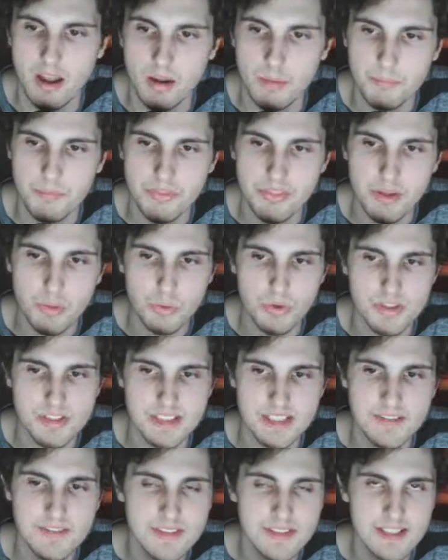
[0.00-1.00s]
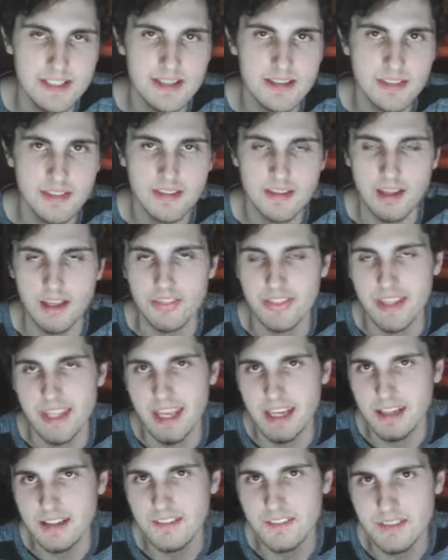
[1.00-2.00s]
They were 17th at the
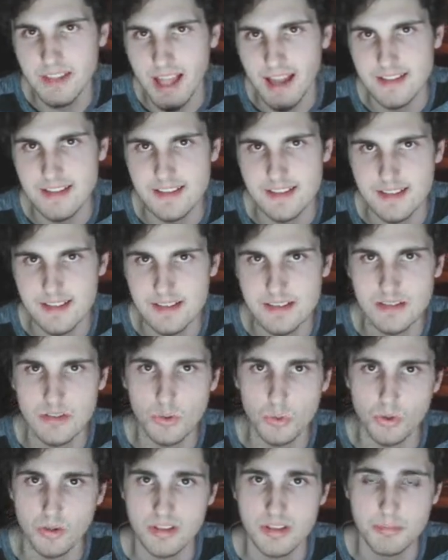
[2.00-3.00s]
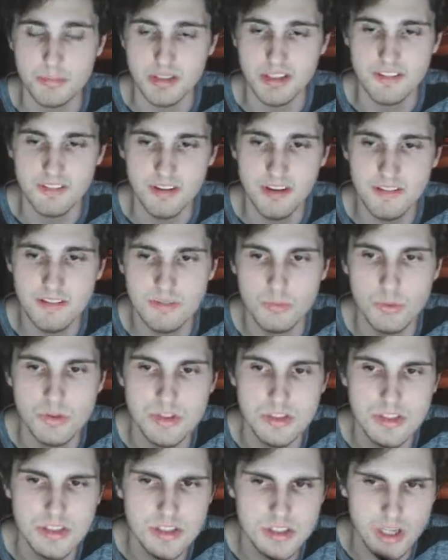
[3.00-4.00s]
end of last season, according to PFF, which
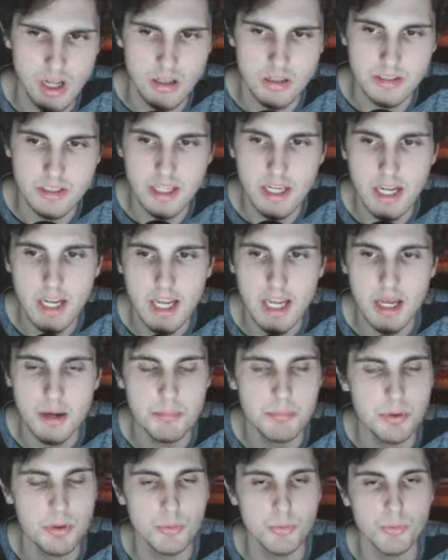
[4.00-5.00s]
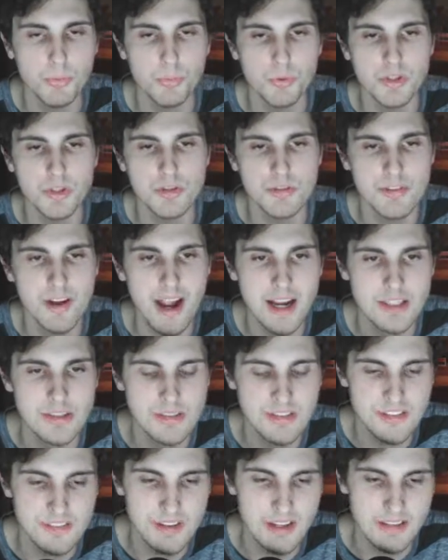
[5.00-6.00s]
is solid. But when you factor in
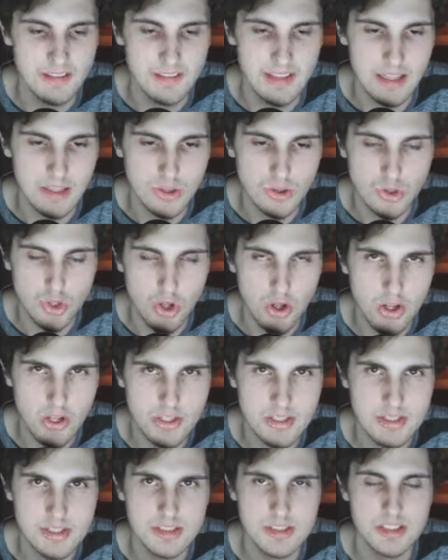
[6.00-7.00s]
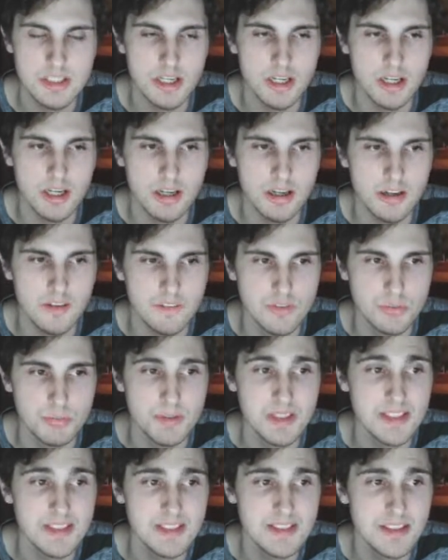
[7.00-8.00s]
the fact that they lost a few
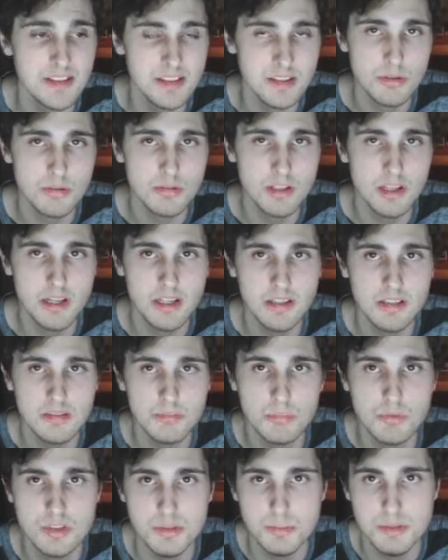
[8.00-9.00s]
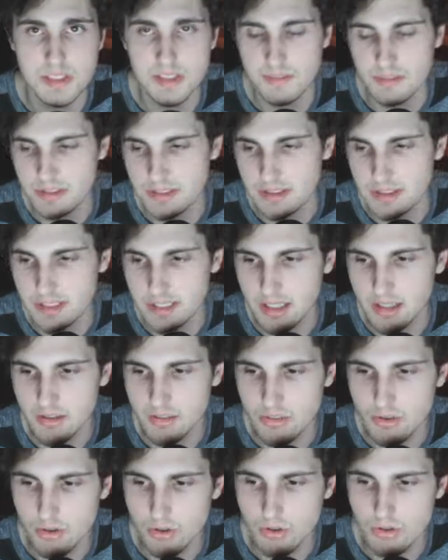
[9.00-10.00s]
pieces on the O-line, more specifically like
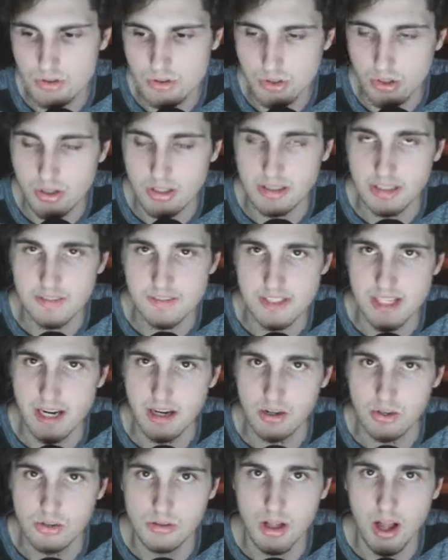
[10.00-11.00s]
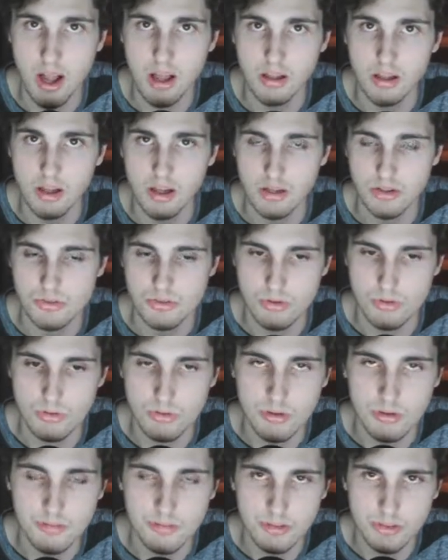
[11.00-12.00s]
their starting left tackle, Alejandro
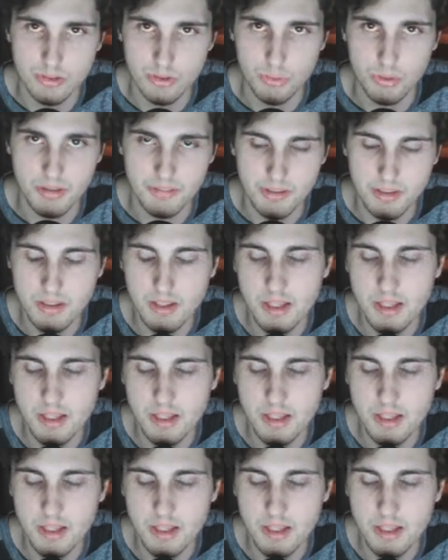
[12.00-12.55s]
Villanueva,